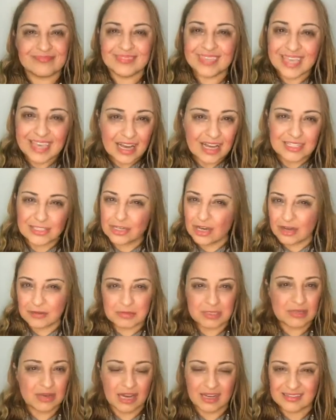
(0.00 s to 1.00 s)

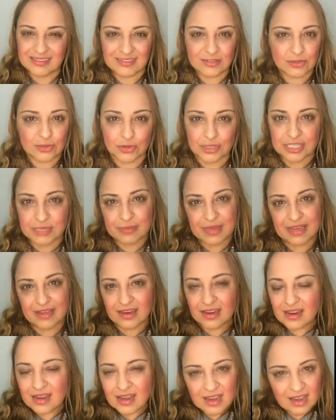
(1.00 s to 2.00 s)
I talked about
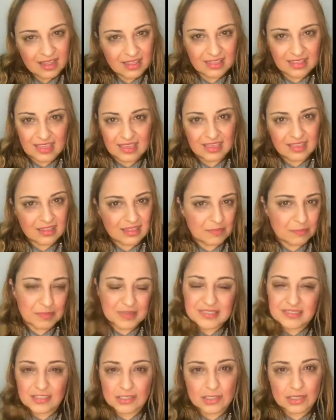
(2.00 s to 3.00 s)
the
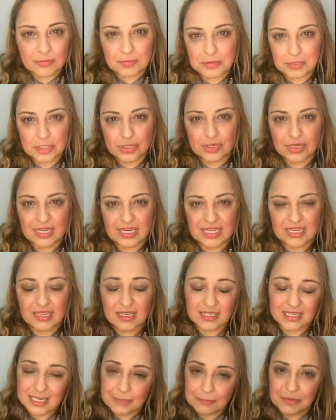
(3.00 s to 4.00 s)
business
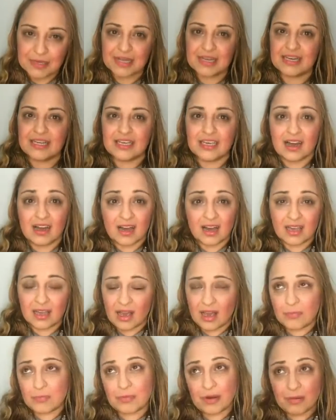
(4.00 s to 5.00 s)
opportunity. Typically,
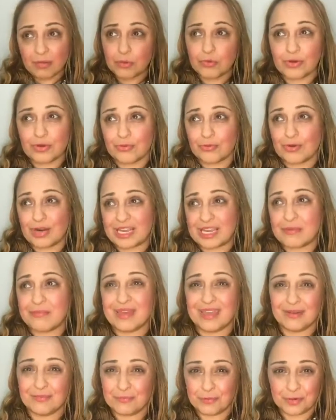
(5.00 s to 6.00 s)
I probably wouldn't
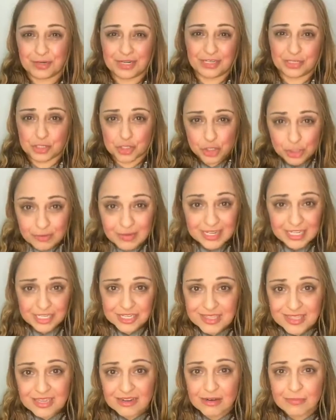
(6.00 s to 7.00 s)
recommend putting too much
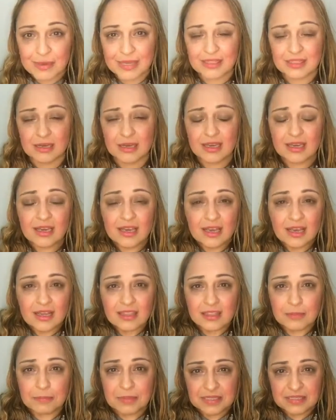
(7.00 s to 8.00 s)
in there about
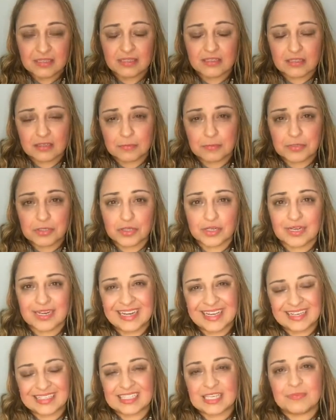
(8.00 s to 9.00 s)
the business opportunity,
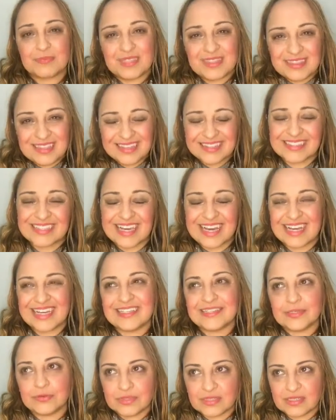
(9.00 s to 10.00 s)
except in this
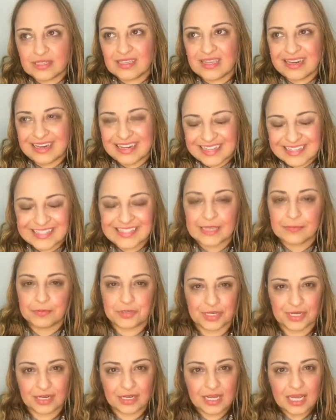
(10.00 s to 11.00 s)
case, it was an
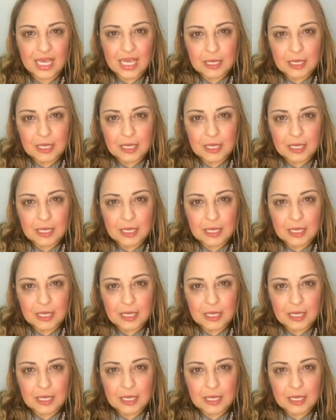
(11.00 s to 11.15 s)
exception